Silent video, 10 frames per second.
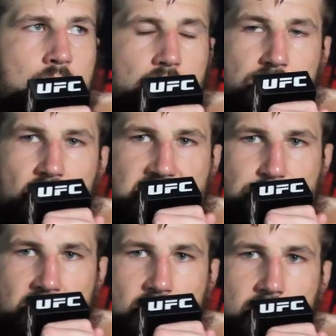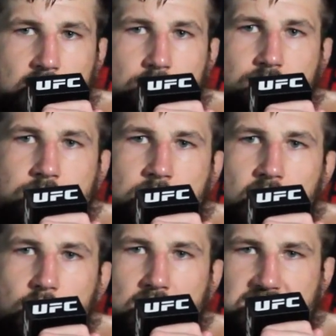Oh, you guys made that up.
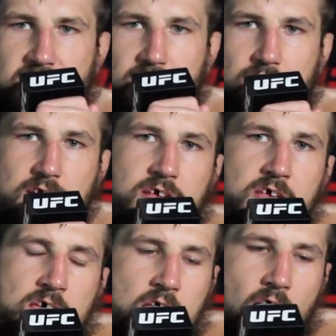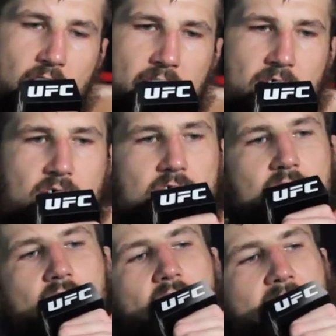I wasn't angry. I
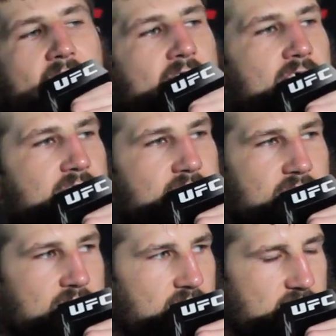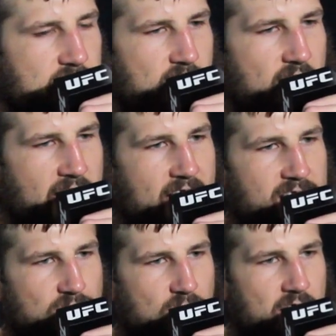had
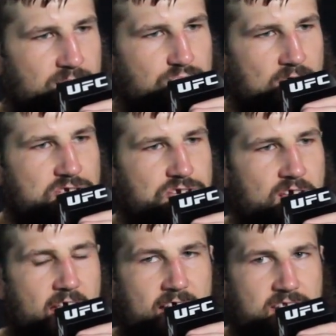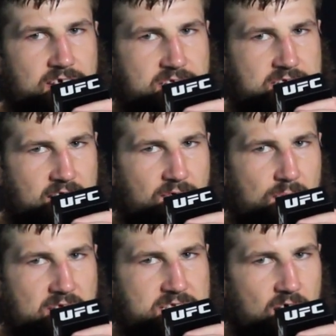a lot of pressure. I had to save
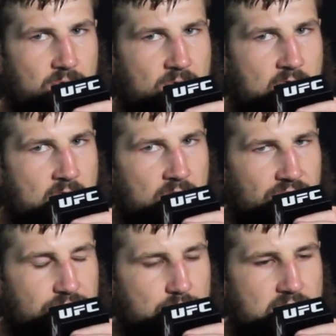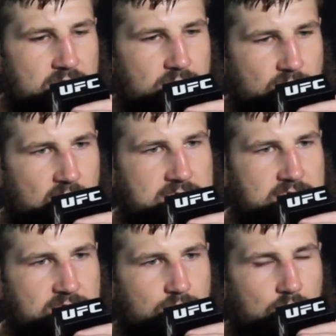myself. Three
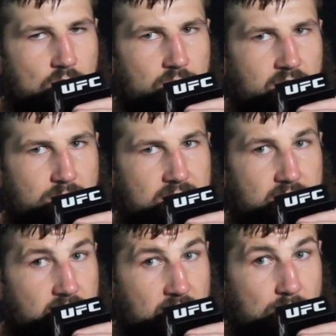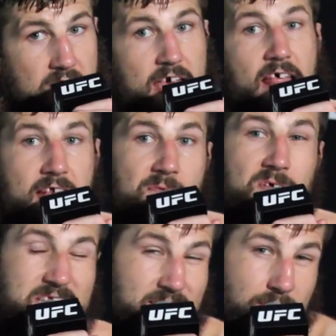losses in a row can be it, and if
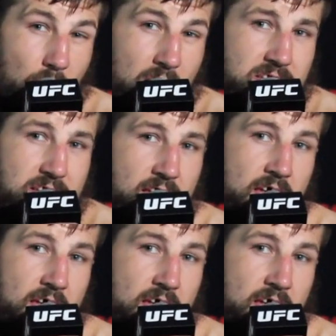it's not,